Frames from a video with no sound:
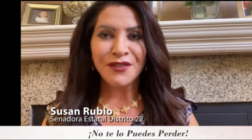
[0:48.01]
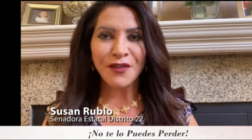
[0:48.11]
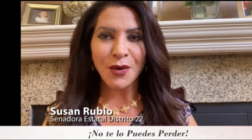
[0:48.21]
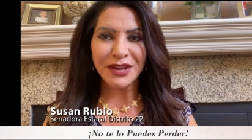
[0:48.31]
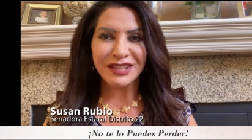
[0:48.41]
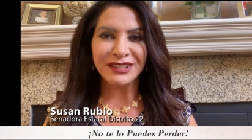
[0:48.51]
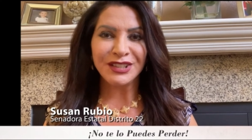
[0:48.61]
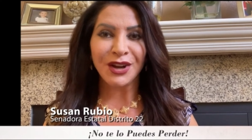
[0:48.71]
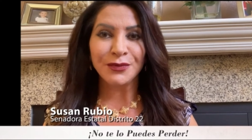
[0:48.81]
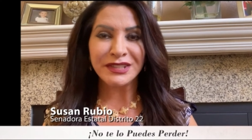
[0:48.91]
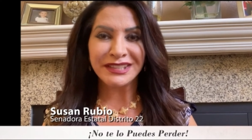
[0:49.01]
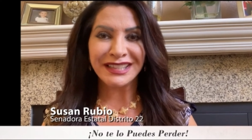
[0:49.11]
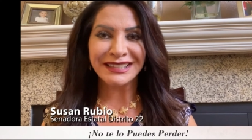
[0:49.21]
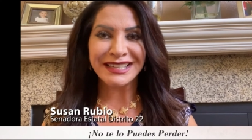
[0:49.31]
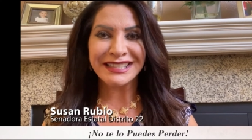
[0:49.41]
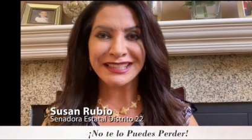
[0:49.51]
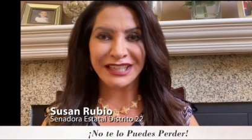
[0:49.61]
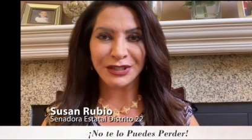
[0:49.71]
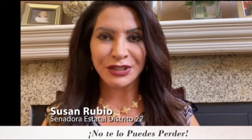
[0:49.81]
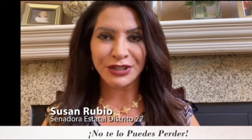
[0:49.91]
focused on resilient
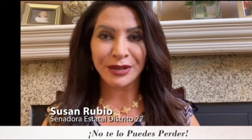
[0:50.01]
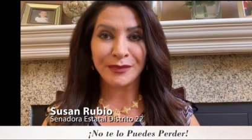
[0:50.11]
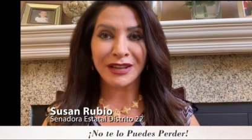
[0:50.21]
leadership